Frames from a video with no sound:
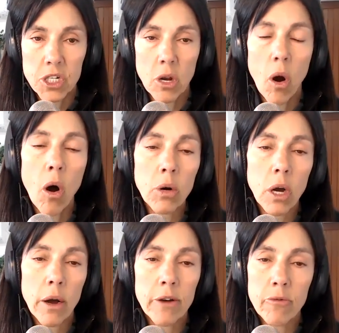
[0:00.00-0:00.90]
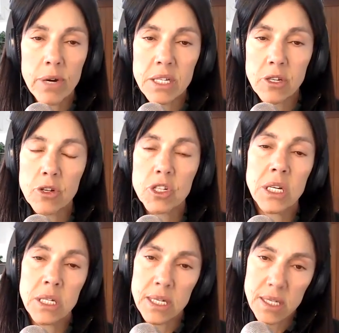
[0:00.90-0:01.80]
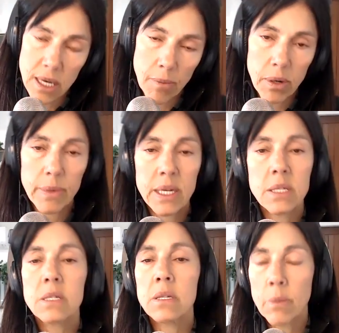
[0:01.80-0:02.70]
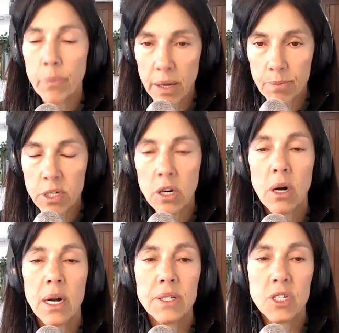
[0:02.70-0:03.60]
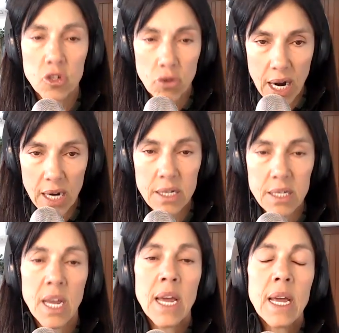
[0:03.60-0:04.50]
So ongoing research into supplements, into peptides, drugs,